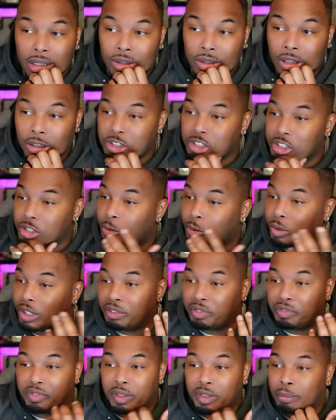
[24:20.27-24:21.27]

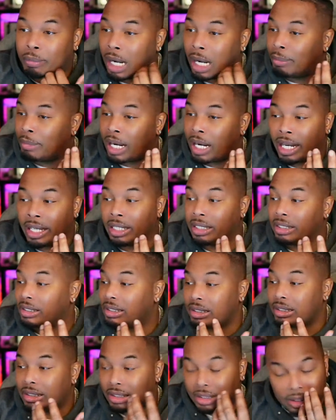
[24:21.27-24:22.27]
Sharif in my mind is
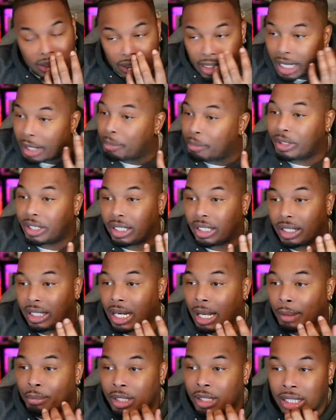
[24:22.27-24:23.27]
a celebrity.
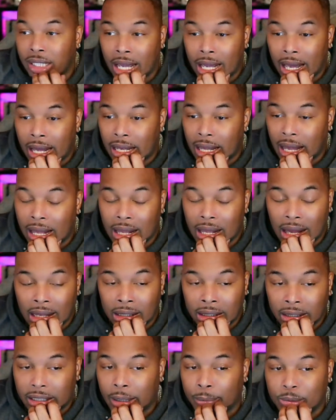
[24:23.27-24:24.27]
And I mean, I
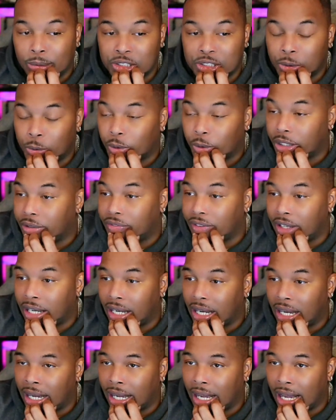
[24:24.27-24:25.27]
look up to Sharif.
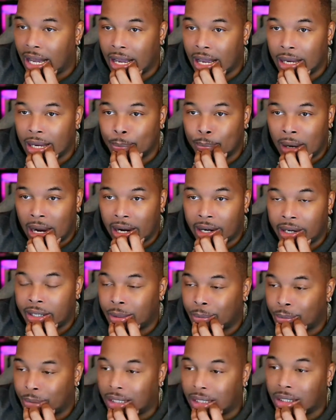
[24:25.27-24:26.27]
I admire
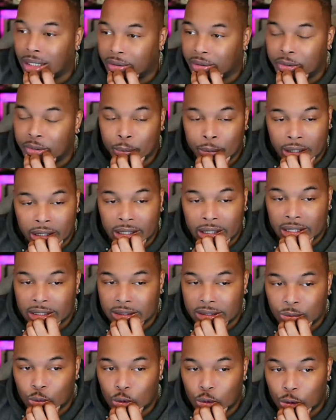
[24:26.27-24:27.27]
him. I love him, man. He
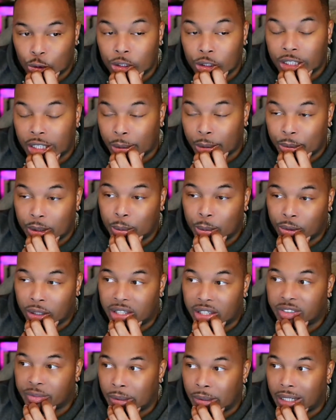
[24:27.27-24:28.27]
is truly a big
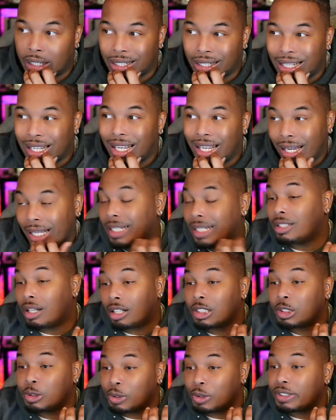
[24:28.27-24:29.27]
brother of mine. And he's
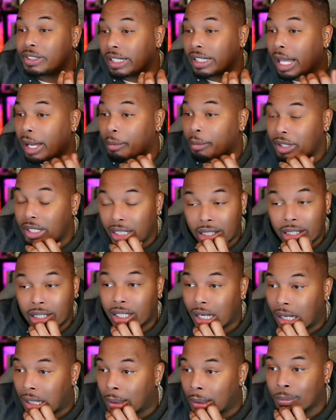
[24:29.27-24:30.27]
also a celebrity. He
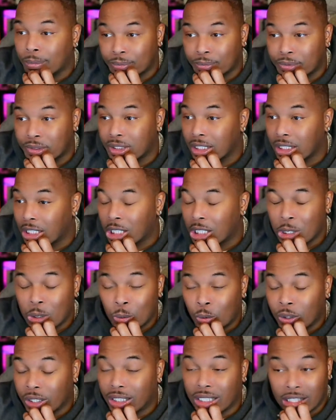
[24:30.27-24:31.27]
comes
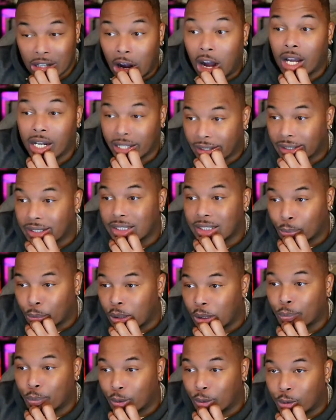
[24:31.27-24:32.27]
with an audience.
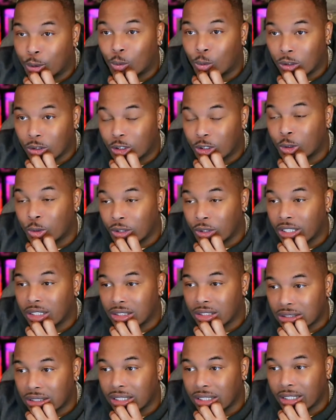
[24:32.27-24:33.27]
People will tune in to
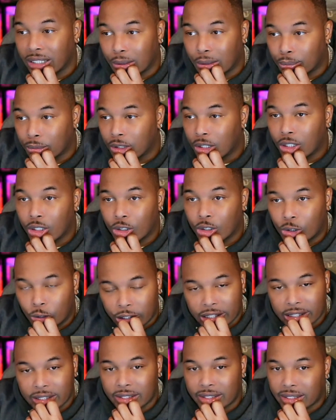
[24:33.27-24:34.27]
see him.
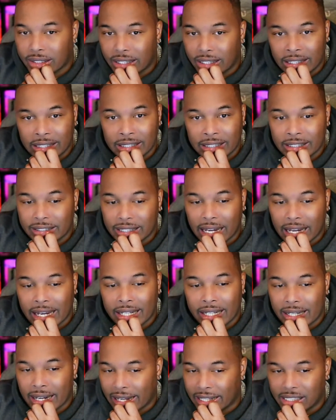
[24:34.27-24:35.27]
Chris is a
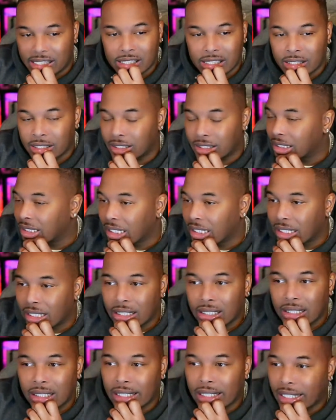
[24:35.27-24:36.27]
nation
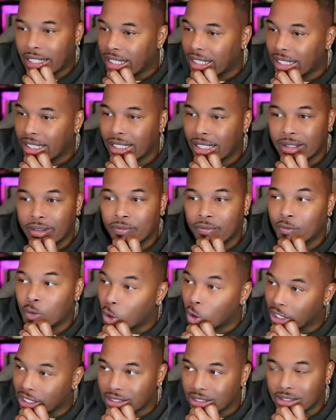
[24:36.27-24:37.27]
leading
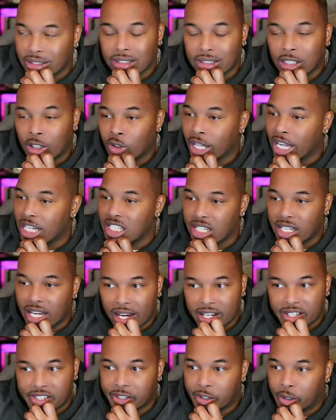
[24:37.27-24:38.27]
voice on
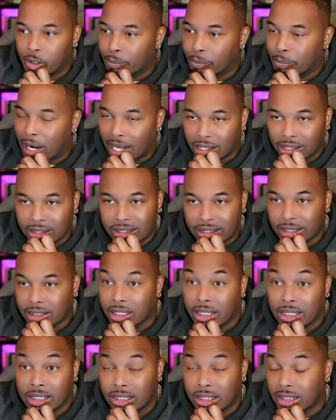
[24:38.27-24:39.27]
education, on politics,
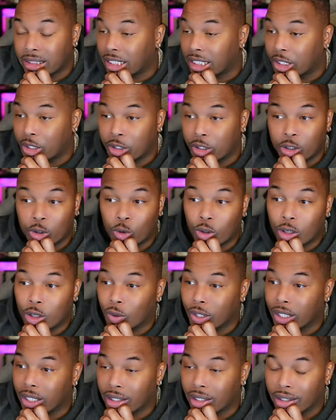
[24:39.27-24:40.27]
and he's continuing to grow it.